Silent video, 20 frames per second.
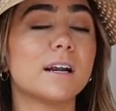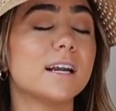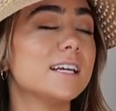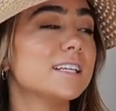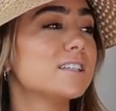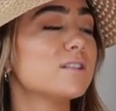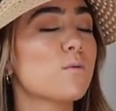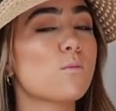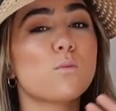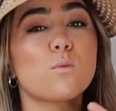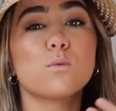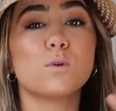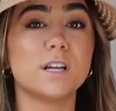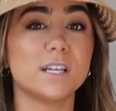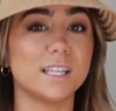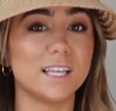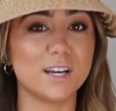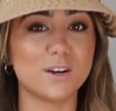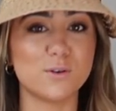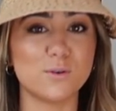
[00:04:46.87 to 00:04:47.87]
is
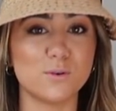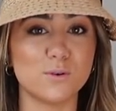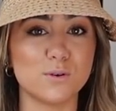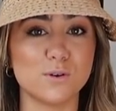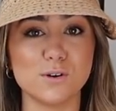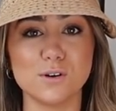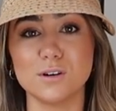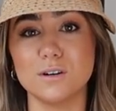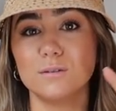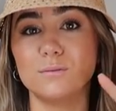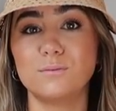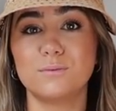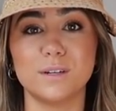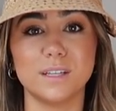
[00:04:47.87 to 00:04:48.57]
really cool,